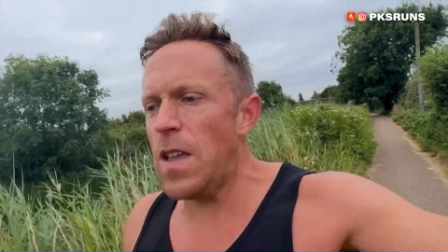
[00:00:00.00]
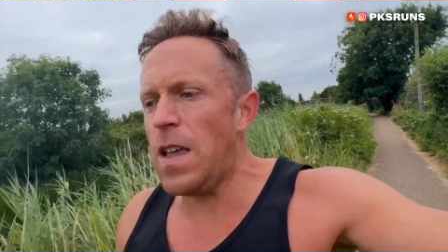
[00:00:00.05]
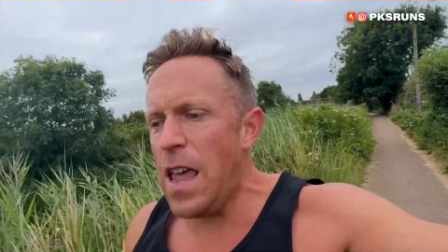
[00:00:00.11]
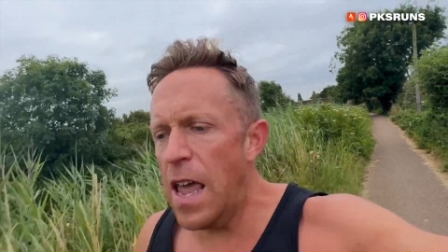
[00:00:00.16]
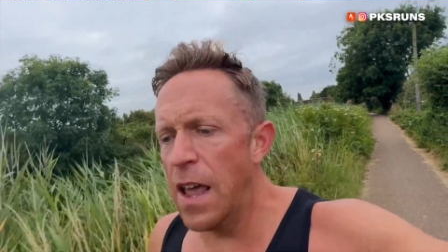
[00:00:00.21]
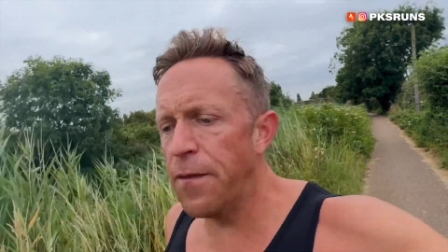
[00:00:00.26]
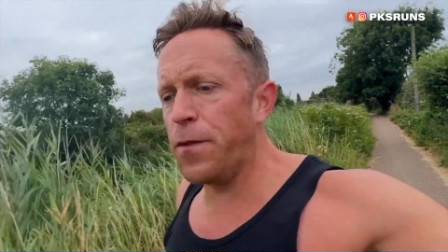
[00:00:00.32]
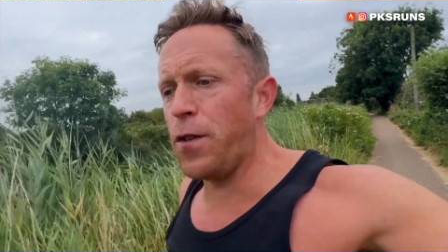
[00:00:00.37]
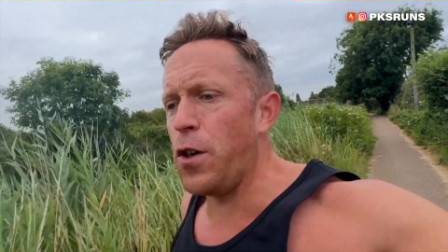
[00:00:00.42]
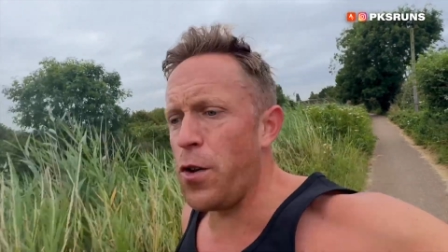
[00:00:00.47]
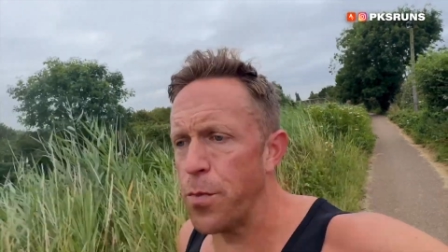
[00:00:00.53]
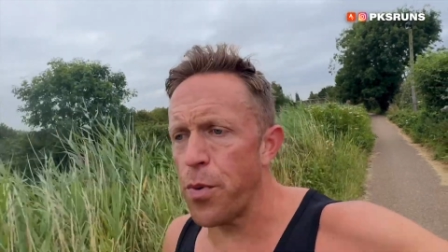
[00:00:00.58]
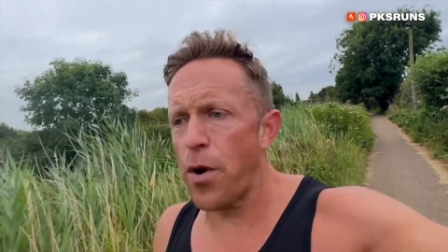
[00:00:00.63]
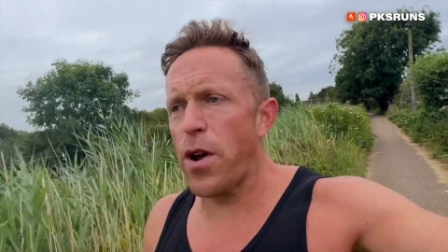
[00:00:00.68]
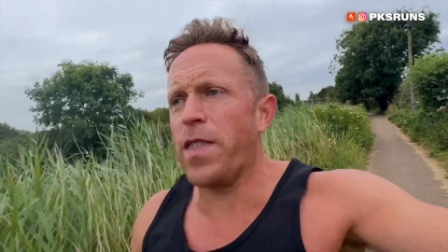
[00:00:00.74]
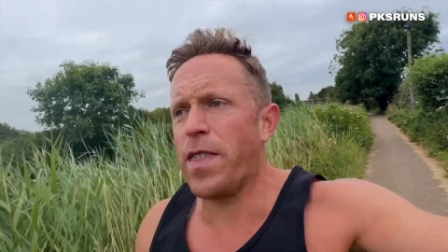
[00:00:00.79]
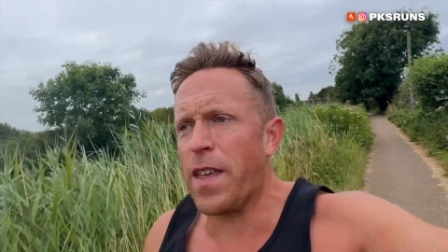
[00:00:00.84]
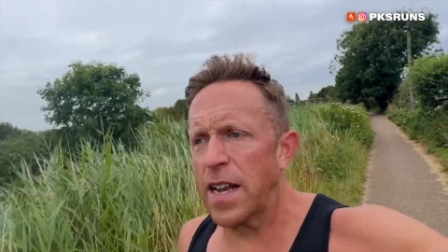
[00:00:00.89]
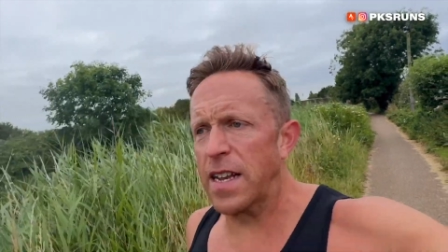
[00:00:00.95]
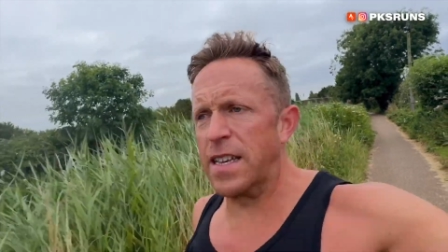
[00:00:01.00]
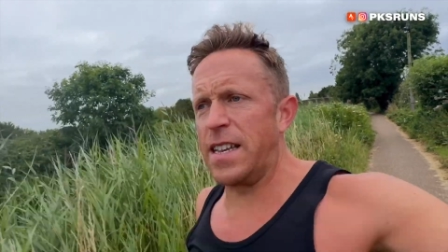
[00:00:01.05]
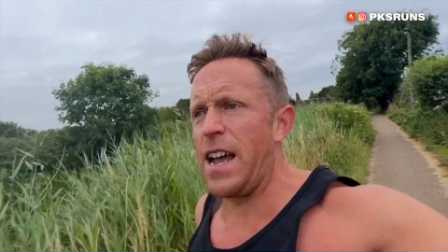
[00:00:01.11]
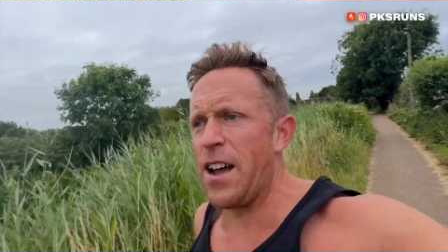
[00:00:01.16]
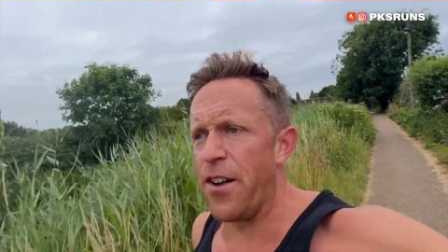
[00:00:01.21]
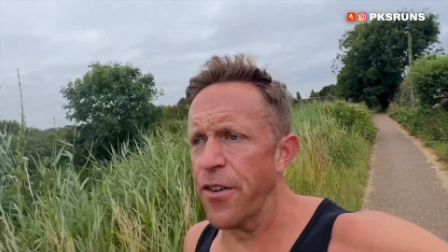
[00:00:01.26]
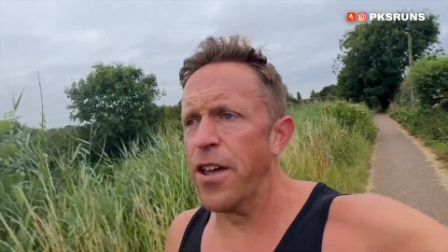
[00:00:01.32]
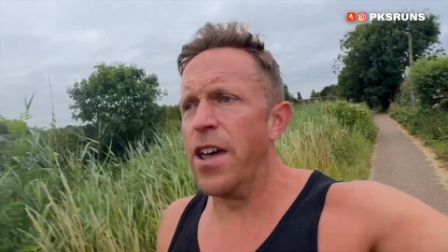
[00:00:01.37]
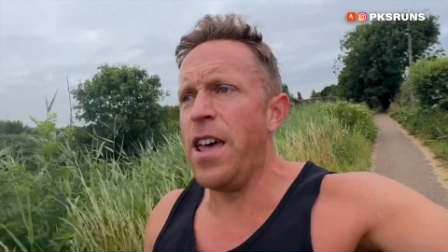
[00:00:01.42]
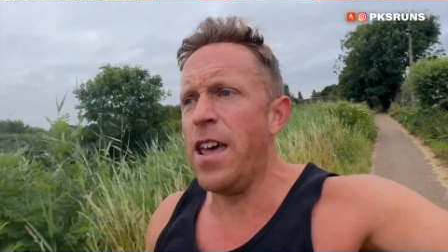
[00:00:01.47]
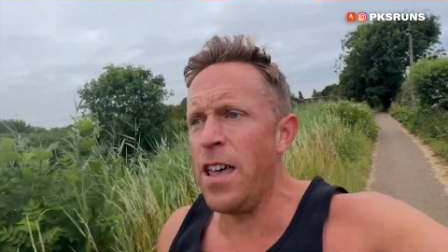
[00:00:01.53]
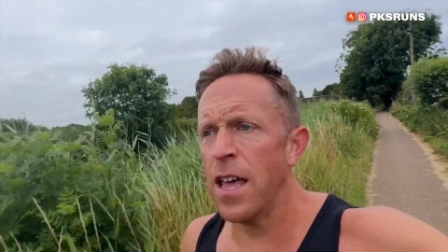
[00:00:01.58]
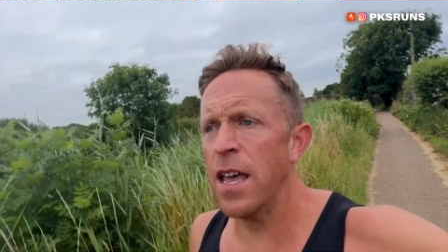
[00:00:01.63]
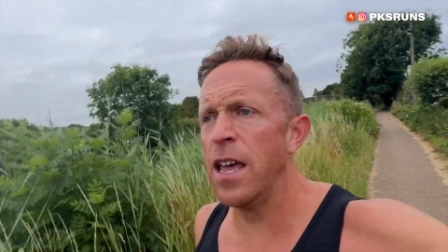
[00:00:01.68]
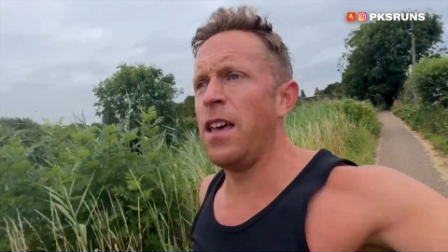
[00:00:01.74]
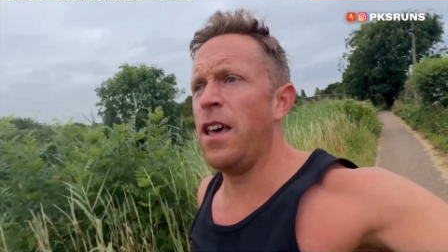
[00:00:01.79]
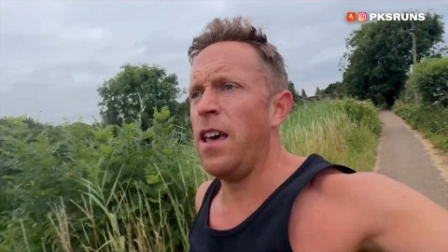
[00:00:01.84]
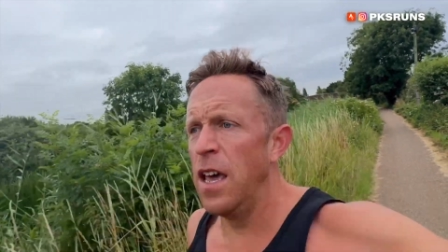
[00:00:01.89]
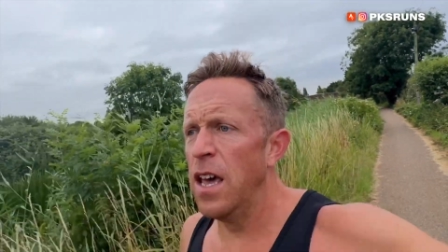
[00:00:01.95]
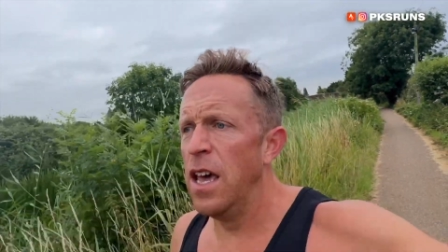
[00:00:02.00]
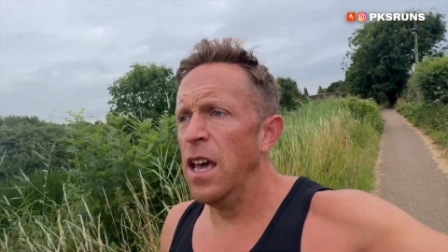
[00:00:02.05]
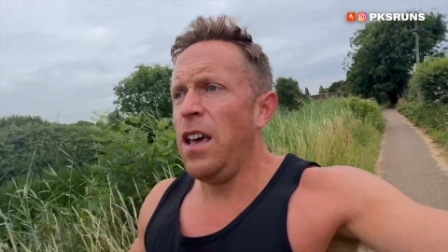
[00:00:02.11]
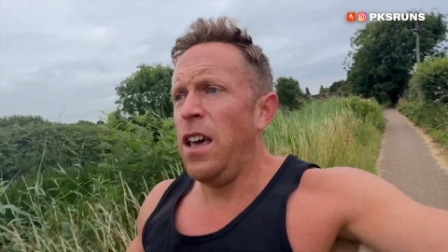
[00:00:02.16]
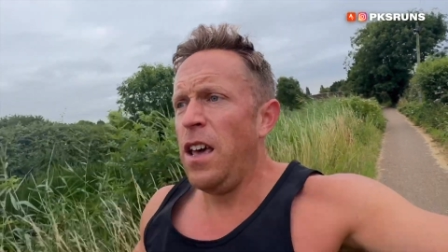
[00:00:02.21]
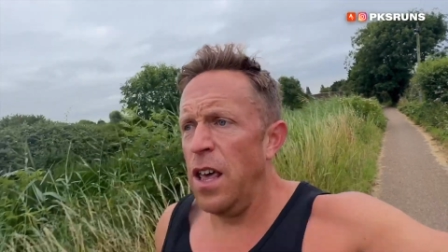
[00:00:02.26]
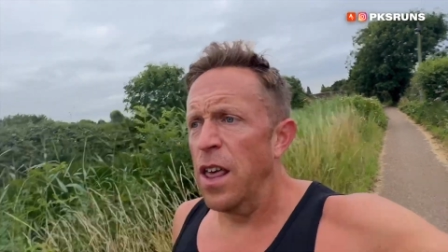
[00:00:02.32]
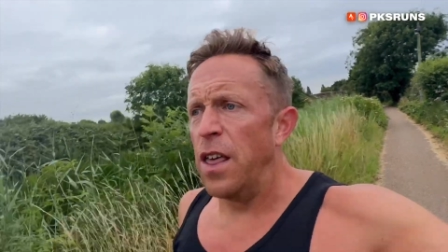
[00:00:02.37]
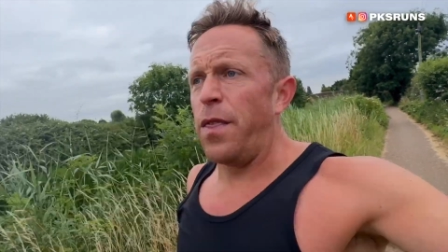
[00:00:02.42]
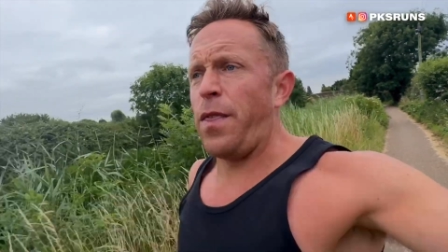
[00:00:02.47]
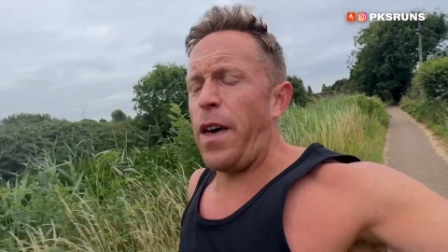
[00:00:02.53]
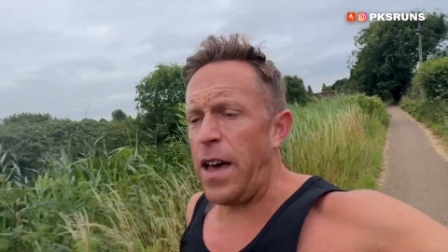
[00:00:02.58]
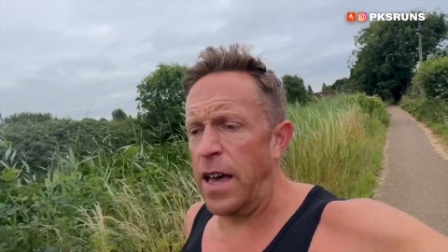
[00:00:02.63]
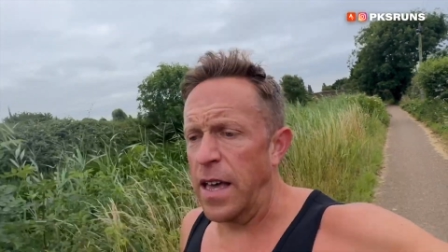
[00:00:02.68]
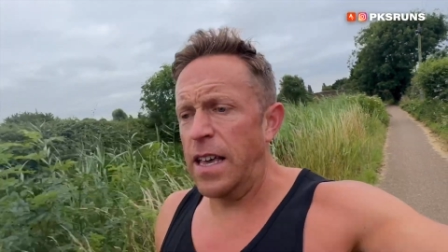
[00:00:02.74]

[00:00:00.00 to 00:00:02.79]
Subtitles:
If you break that down, that